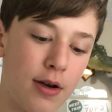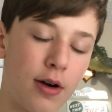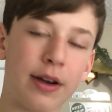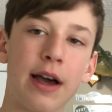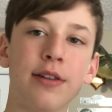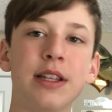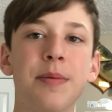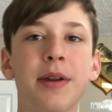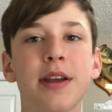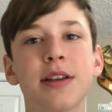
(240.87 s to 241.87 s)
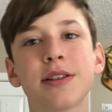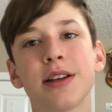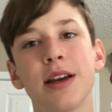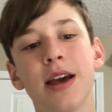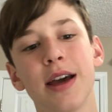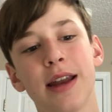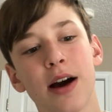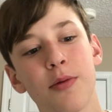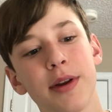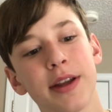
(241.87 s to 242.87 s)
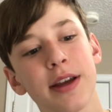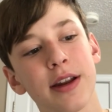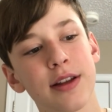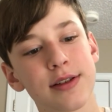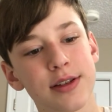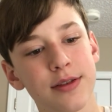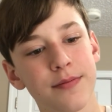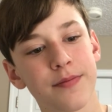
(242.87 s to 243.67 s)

on how deep it is and how windy it is.